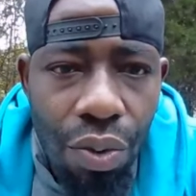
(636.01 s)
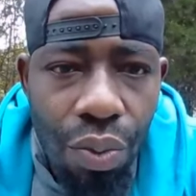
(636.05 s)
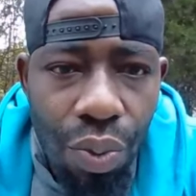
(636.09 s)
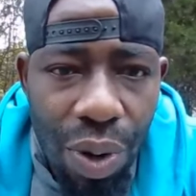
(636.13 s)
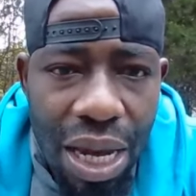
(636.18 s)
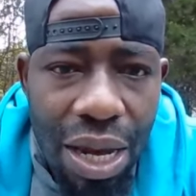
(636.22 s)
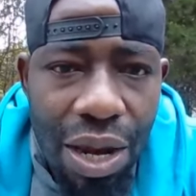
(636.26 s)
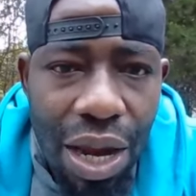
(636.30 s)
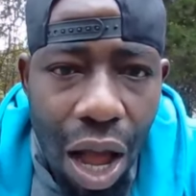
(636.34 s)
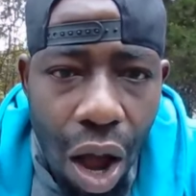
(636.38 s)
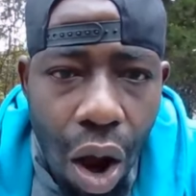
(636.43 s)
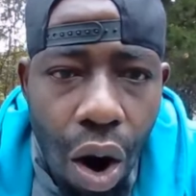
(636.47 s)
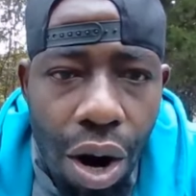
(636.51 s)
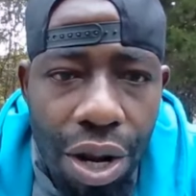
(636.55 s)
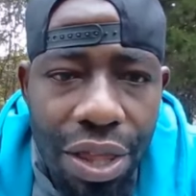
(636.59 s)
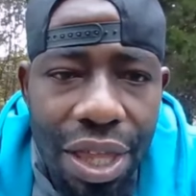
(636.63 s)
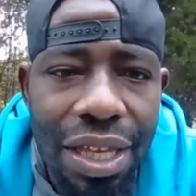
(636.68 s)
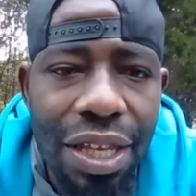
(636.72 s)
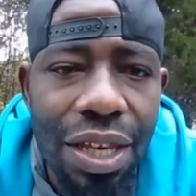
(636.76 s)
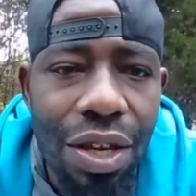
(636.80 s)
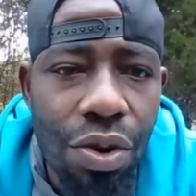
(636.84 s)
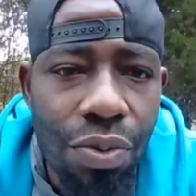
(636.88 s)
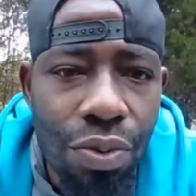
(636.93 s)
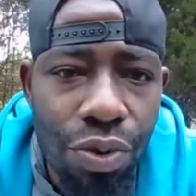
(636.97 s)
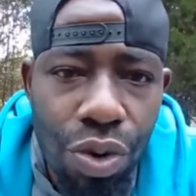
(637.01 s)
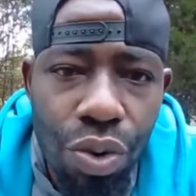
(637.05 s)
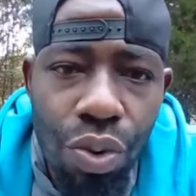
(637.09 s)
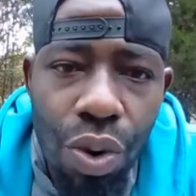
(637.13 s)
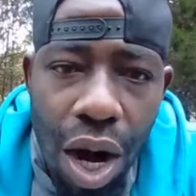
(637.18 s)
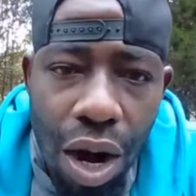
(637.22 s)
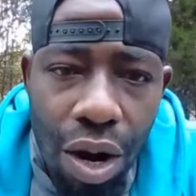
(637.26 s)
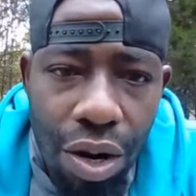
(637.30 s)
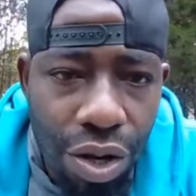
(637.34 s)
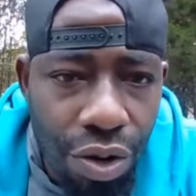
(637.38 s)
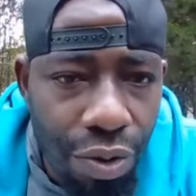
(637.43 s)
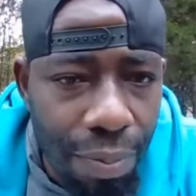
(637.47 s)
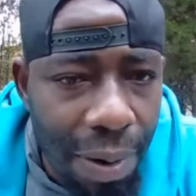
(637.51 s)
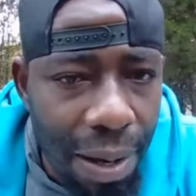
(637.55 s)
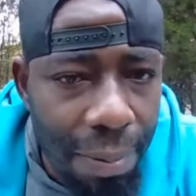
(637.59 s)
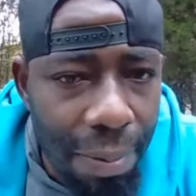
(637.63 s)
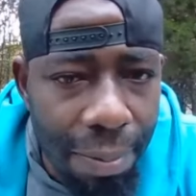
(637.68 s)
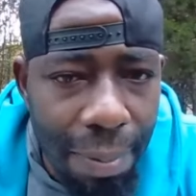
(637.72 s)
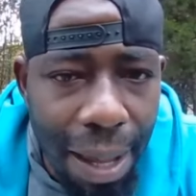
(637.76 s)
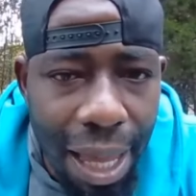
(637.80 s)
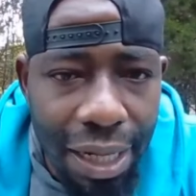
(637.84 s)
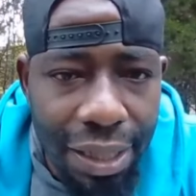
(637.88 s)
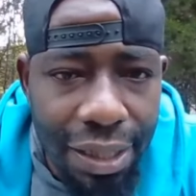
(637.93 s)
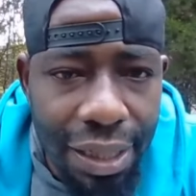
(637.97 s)
We are the, you
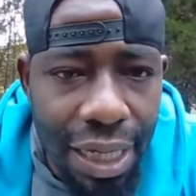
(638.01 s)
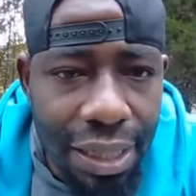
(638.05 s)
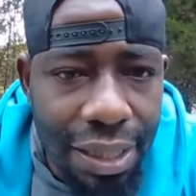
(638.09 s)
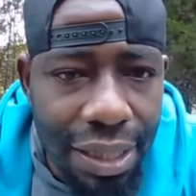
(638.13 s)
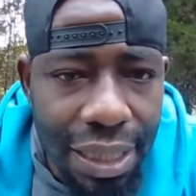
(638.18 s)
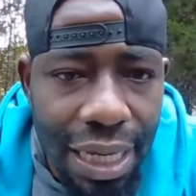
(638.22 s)
remember Michael Jackson